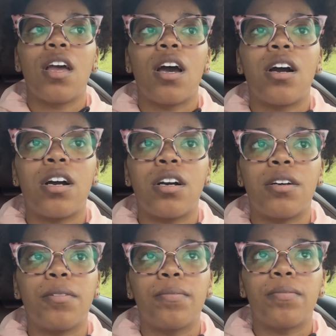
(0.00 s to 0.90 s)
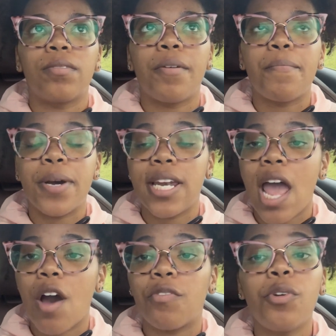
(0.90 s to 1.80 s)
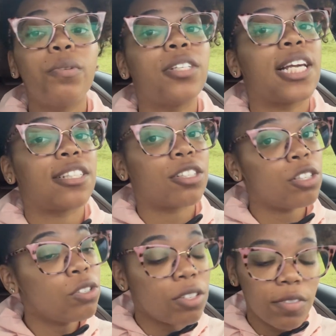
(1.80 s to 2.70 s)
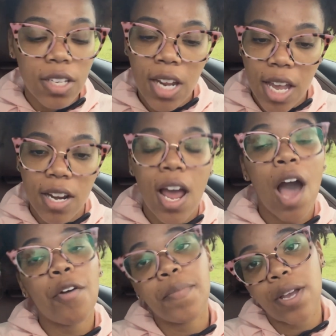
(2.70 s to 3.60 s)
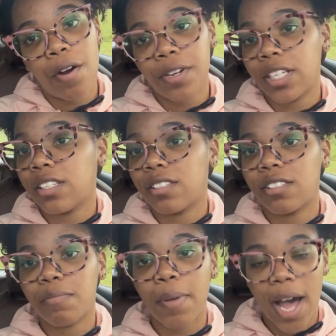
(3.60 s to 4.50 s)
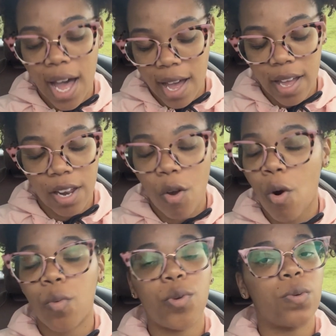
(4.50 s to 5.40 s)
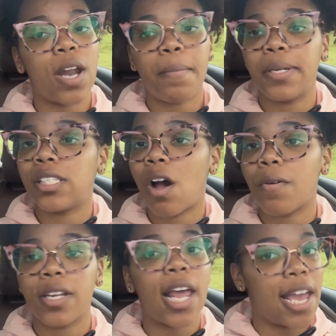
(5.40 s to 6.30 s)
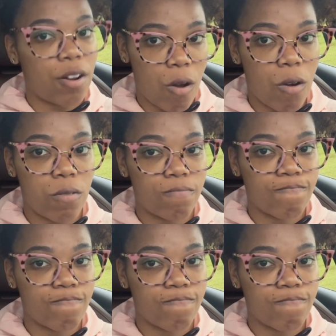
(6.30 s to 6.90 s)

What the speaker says: But now, if we was exclusively dating, I would be on his behind. Or we would not be talking at all.